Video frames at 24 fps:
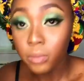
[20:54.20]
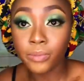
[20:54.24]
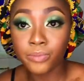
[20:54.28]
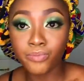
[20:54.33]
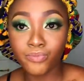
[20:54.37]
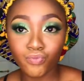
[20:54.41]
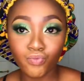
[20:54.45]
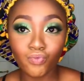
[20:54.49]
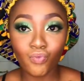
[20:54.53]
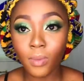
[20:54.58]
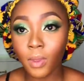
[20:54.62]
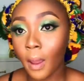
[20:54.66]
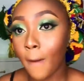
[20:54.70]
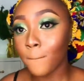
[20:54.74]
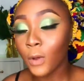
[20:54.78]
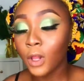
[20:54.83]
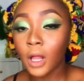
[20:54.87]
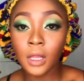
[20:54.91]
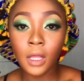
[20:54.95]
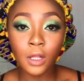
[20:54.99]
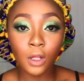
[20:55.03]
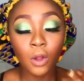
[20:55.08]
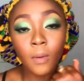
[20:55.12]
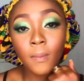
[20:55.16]
I'm
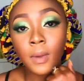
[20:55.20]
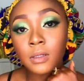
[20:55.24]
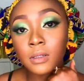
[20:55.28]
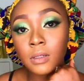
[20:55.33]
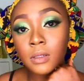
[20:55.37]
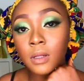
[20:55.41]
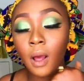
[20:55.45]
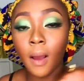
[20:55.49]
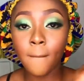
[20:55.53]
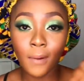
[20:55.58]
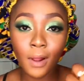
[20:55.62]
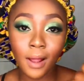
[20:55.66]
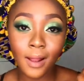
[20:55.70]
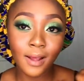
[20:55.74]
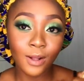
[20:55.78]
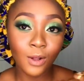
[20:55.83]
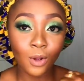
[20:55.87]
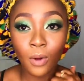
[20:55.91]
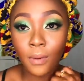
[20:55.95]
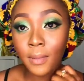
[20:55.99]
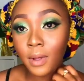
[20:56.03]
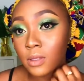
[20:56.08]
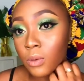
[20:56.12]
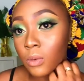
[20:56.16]
wrapped around his
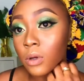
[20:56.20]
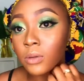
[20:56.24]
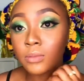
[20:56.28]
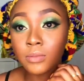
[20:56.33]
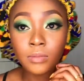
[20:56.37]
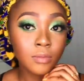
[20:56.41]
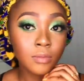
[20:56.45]
finger, but